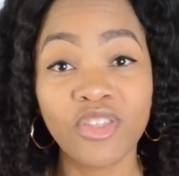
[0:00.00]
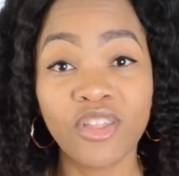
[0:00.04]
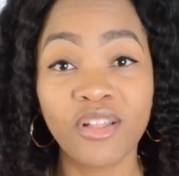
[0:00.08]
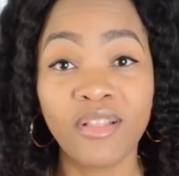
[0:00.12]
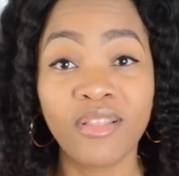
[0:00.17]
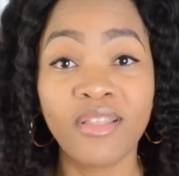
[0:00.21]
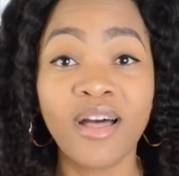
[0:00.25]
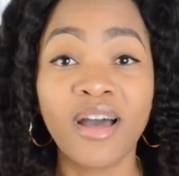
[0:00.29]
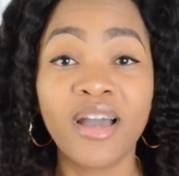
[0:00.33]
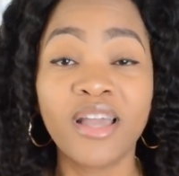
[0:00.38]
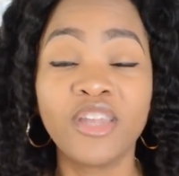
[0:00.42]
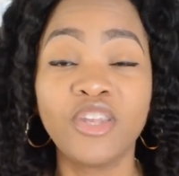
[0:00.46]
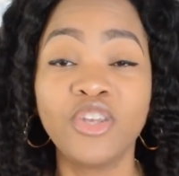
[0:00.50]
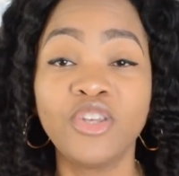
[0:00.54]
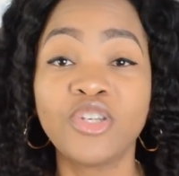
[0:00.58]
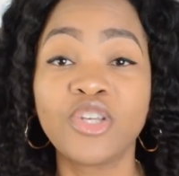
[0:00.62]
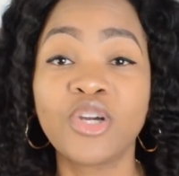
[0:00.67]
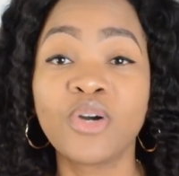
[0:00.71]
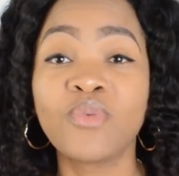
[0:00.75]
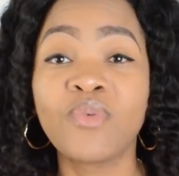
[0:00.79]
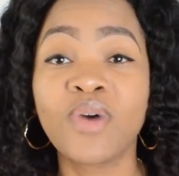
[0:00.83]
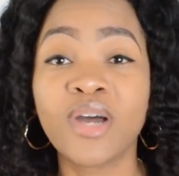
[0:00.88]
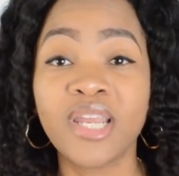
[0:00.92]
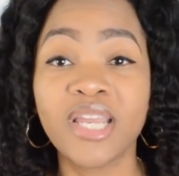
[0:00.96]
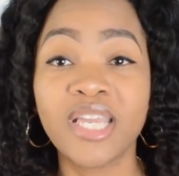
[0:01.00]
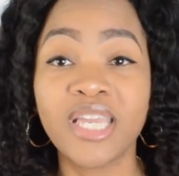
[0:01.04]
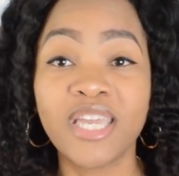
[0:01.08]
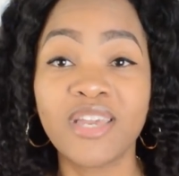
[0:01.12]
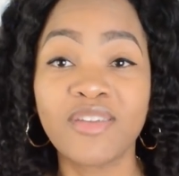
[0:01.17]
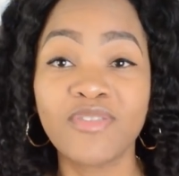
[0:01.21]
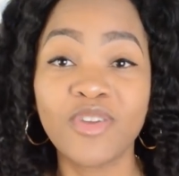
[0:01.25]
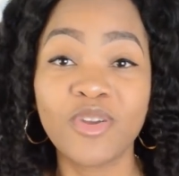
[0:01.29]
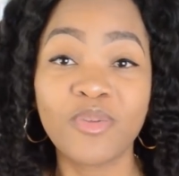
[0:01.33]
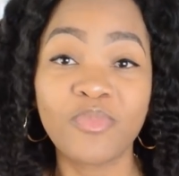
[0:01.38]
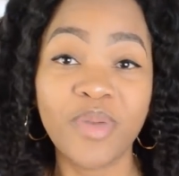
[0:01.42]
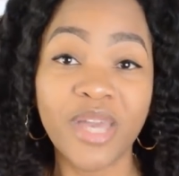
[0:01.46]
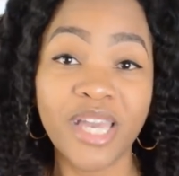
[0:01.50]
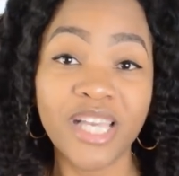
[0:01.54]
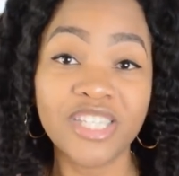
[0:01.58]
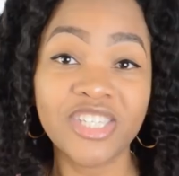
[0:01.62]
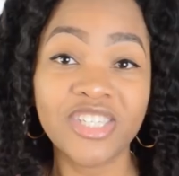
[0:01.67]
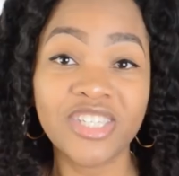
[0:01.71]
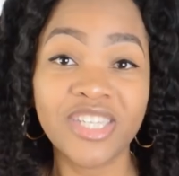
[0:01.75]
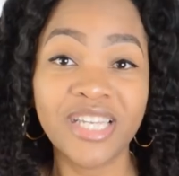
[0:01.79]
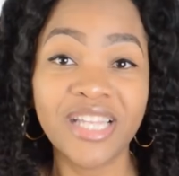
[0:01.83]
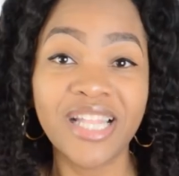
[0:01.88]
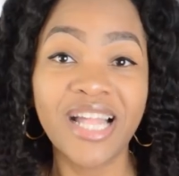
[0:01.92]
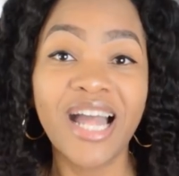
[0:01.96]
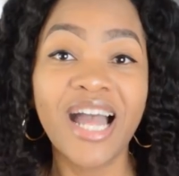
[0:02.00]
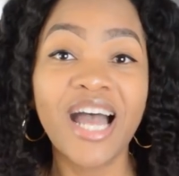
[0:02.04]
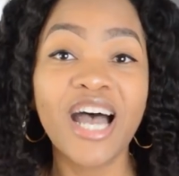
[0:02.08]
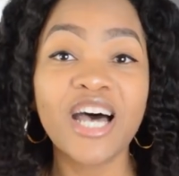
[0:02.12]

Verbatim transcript: the lung and you don't want to give your patient